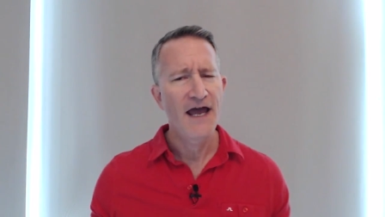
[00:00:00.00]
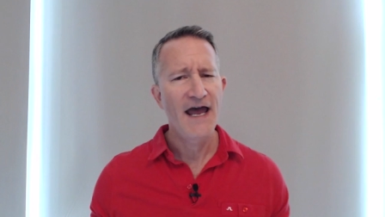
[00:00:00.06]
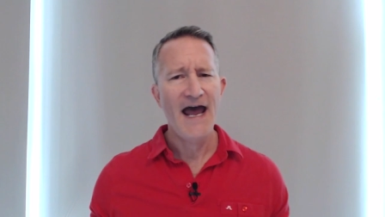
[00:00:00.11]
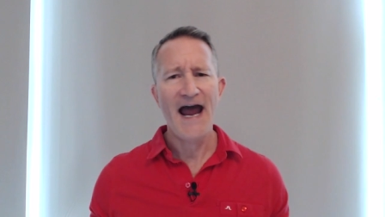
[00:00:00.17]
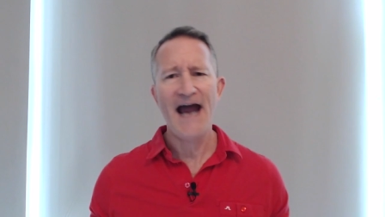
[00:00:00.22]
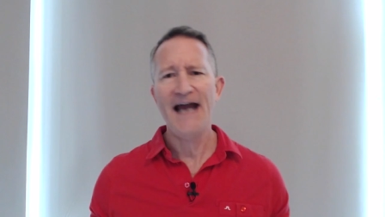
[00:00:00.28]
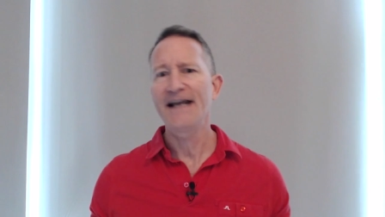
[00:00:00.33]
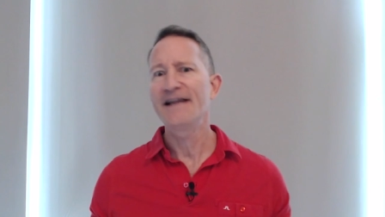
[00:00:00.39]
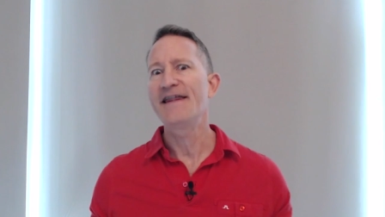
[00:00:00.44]

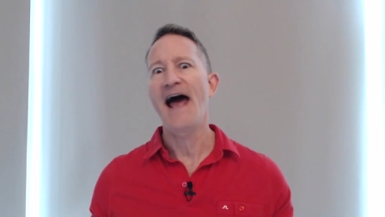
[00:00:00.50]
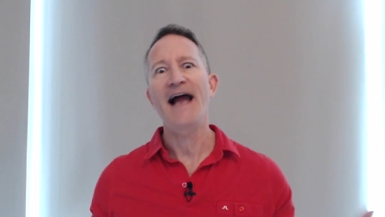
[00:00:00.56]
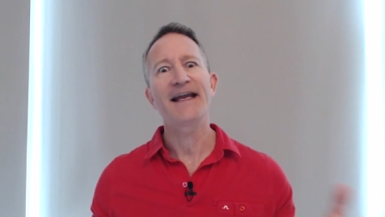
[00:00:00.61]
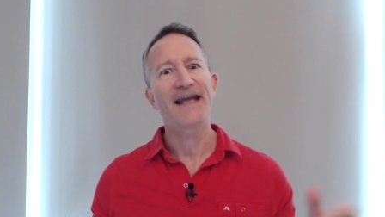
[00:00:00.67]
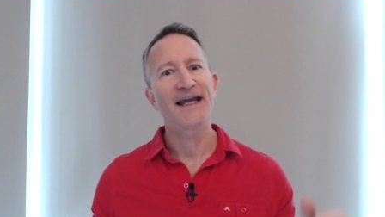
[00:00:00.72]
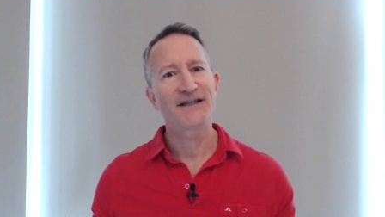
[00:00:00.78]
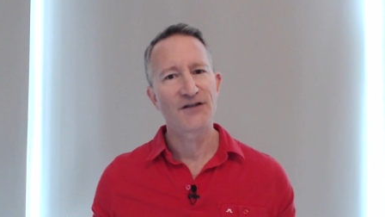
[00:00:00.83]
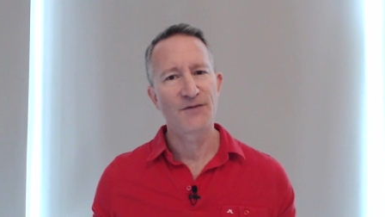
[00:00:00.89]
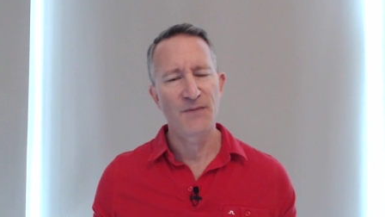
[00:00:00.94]
How did that
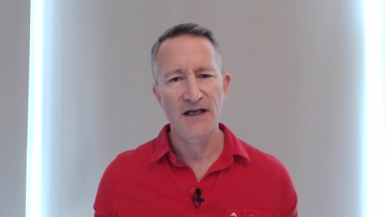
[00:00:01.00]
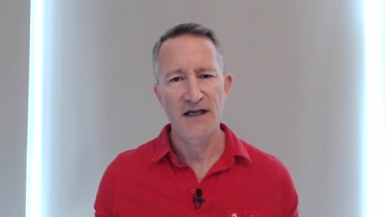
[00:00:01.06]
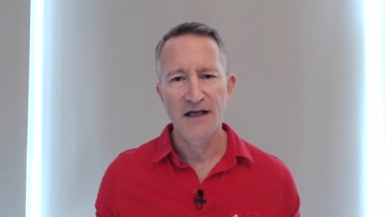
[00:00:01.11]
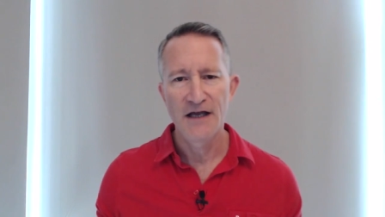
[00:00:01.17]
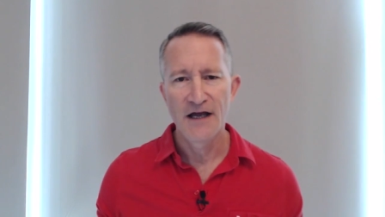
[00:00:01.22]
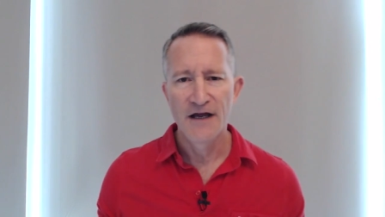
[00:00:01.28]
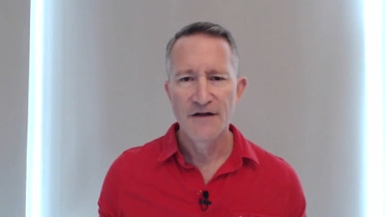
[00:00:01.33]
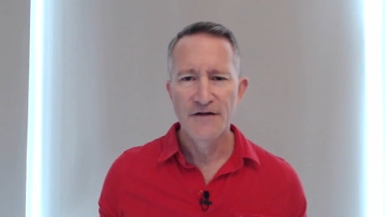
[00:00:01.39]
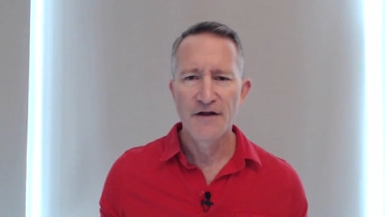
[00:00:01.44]
get to be
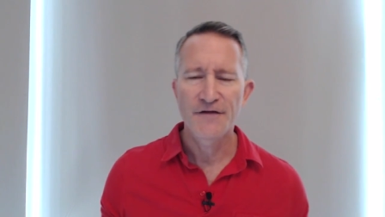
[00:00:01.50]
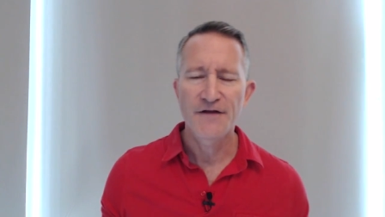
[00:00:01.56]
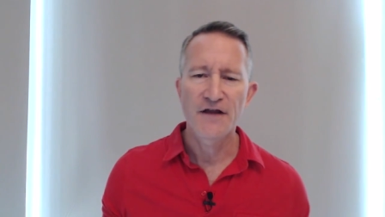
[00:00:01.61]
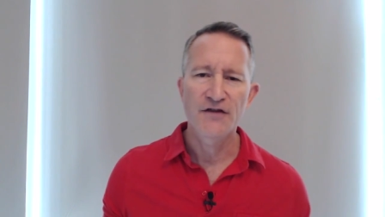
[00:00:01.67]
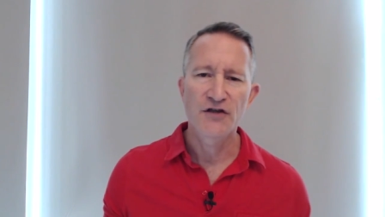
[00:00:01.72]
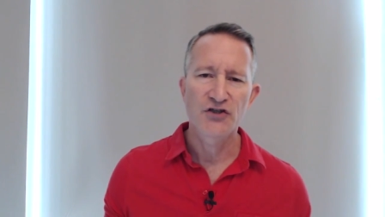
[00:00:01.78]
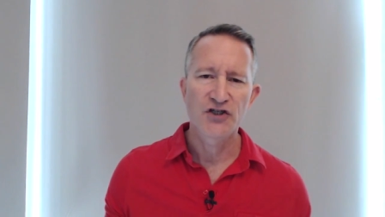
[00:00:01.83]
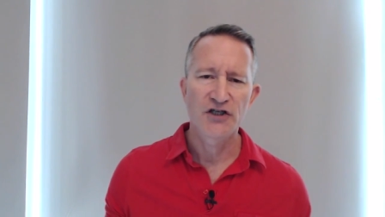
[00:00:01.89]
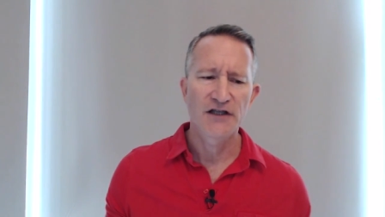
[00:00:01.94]
the thing
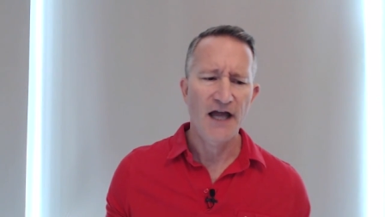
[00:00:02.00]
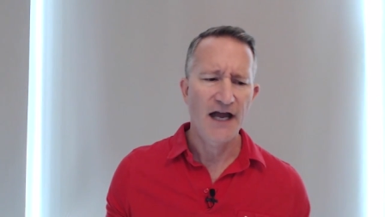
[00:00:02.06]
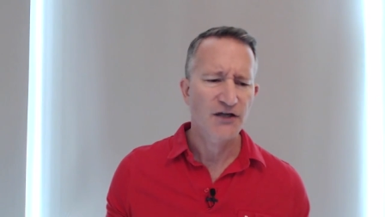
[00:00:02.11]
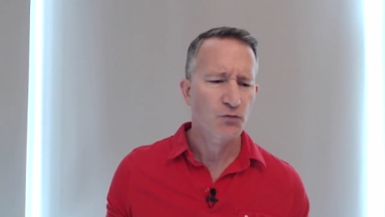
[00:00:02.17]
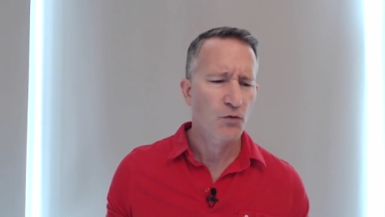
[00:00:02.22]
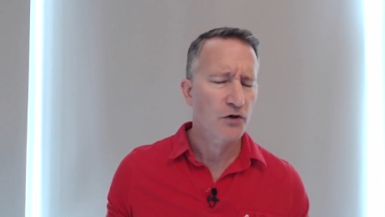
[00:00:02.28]
that she likes?